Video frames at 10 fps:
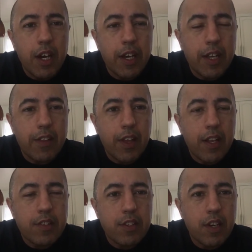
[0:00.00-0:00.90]
in
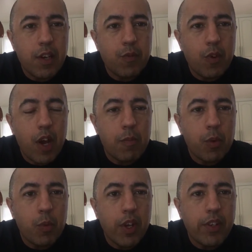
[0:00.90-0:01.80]
that
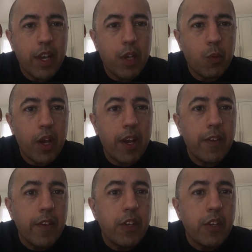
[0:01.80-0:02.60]
environment one day where